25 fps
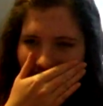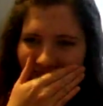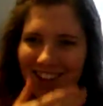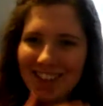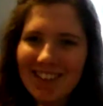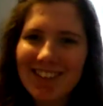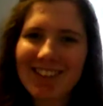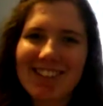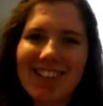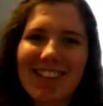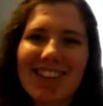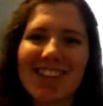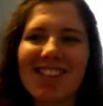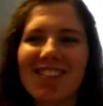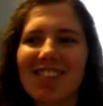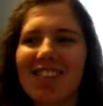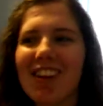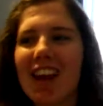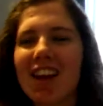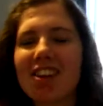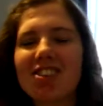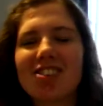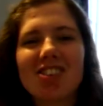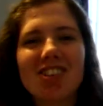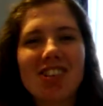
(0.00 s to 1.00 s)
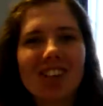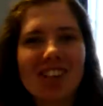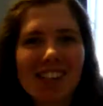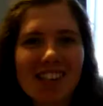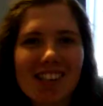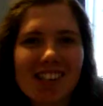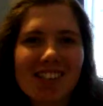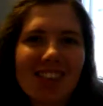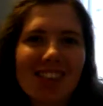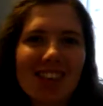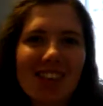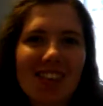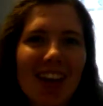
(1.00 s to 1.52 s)
Excuse me, as you
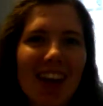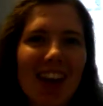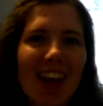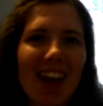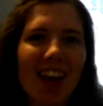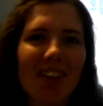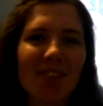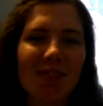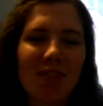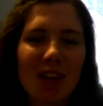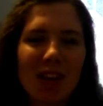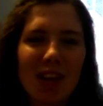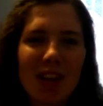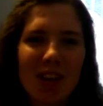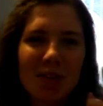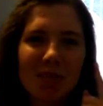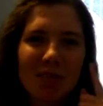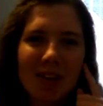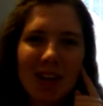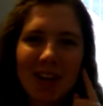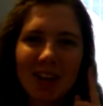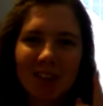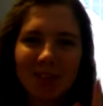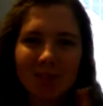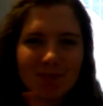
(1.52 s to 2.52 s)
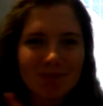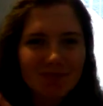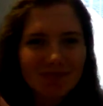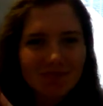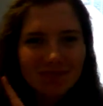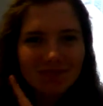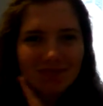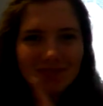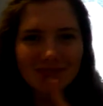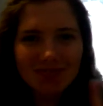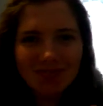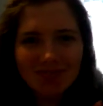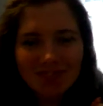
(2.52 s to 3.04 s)
can still hear, I'm a little bit
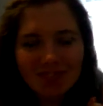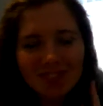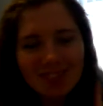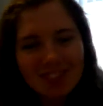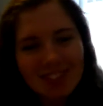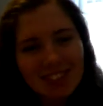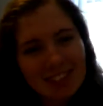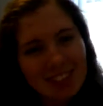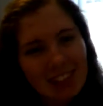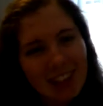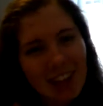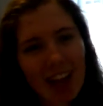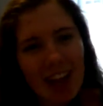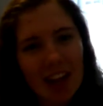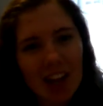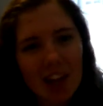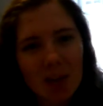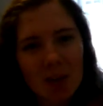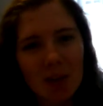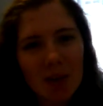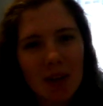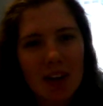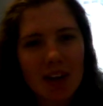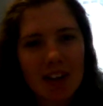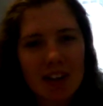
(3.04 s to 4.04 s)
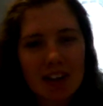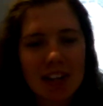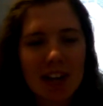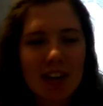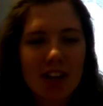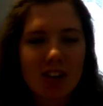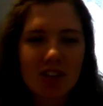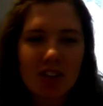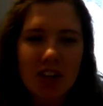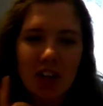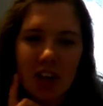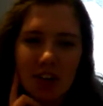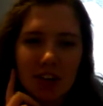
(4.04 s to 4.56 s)
echoey. I can
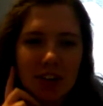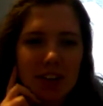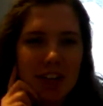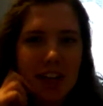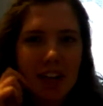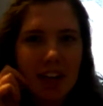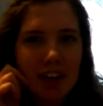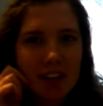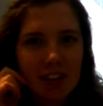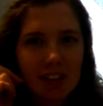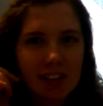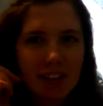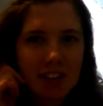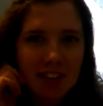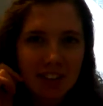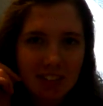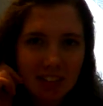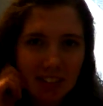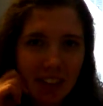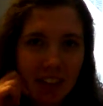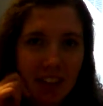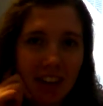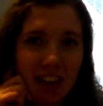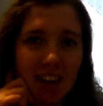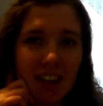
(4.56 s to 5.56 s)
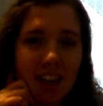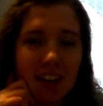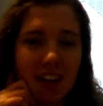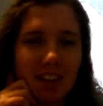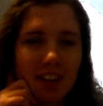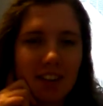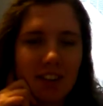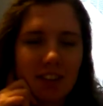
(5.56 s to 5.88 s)
actually only hear in this ear.